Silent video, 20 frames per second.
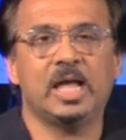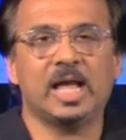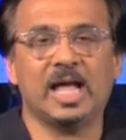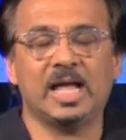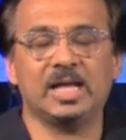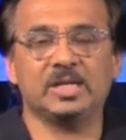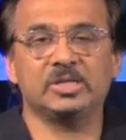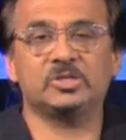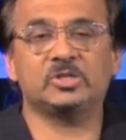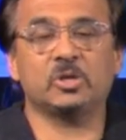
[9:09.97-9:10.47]

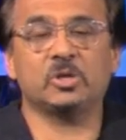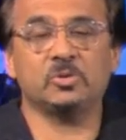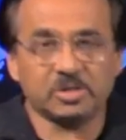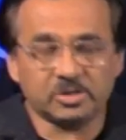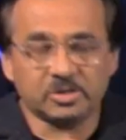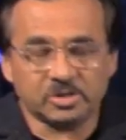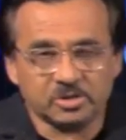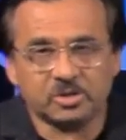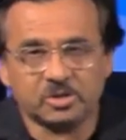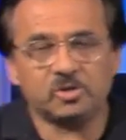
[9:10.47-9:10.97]
And so
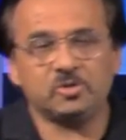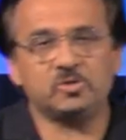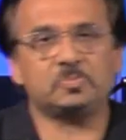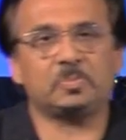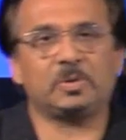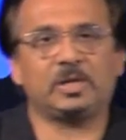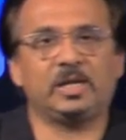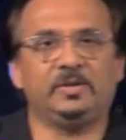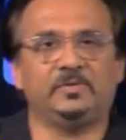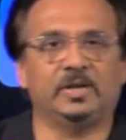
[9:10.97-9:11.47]
did the Jews
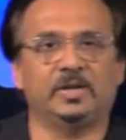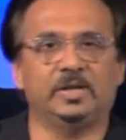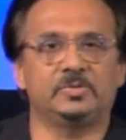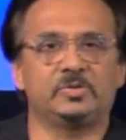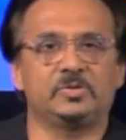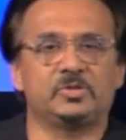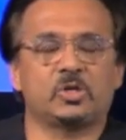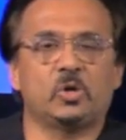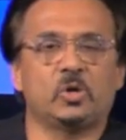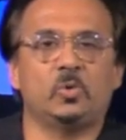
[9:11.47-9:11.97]
believe it.
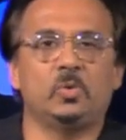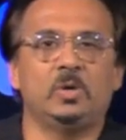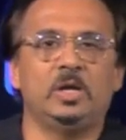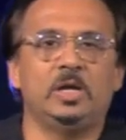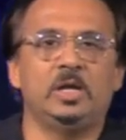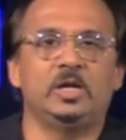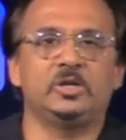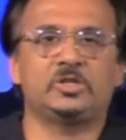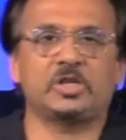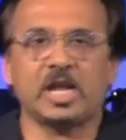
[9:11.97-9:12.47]
So
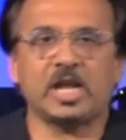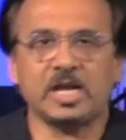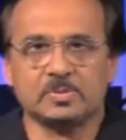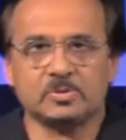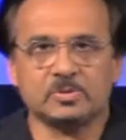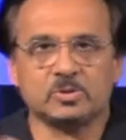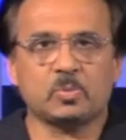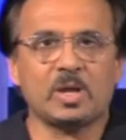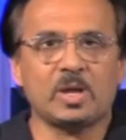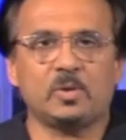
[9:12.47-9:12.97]
Jacob
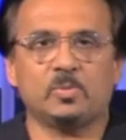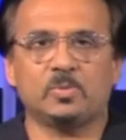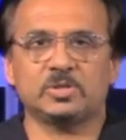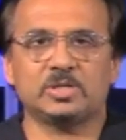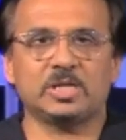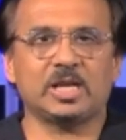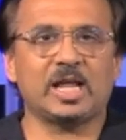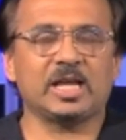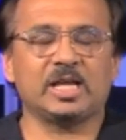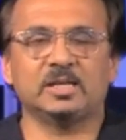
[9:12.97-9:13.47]
as well was
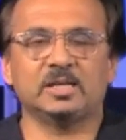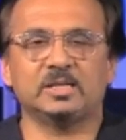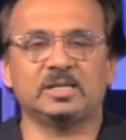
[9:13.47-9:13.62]
like